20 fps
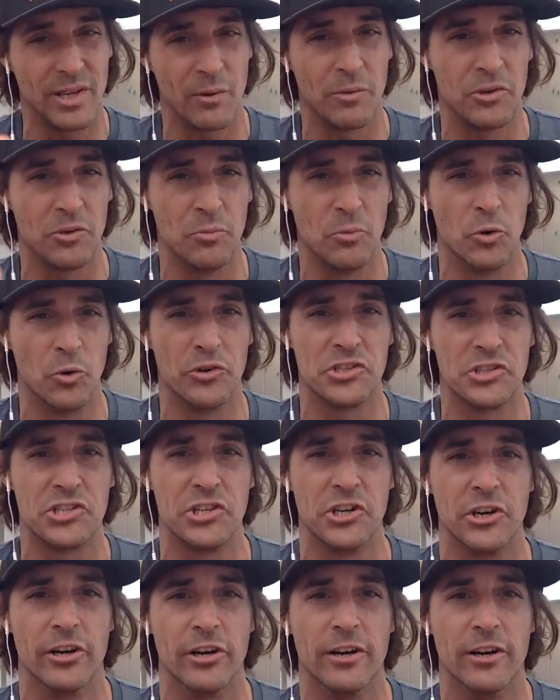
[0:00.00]
I want to do more this
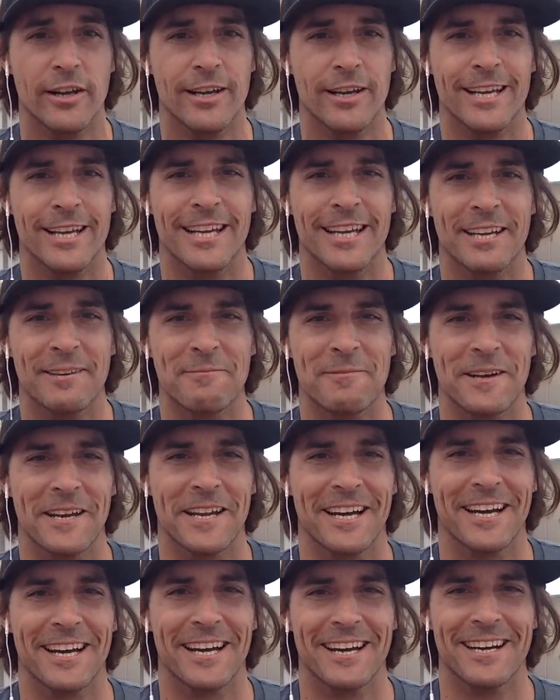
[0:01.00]
year, but
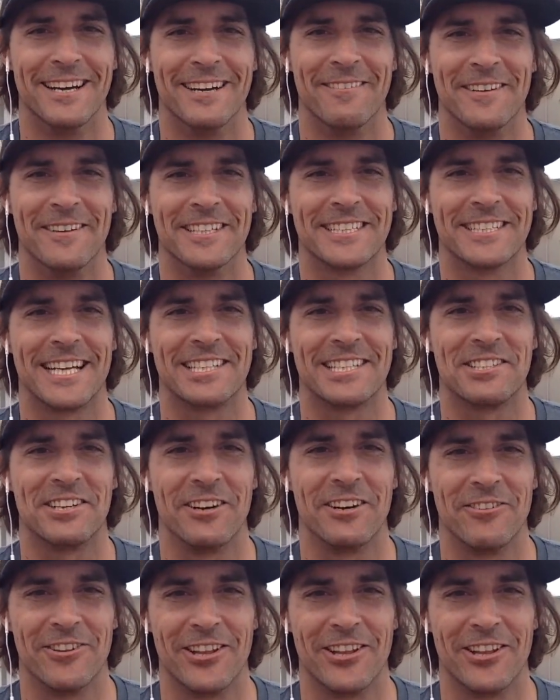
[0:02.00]
uh, we just got started.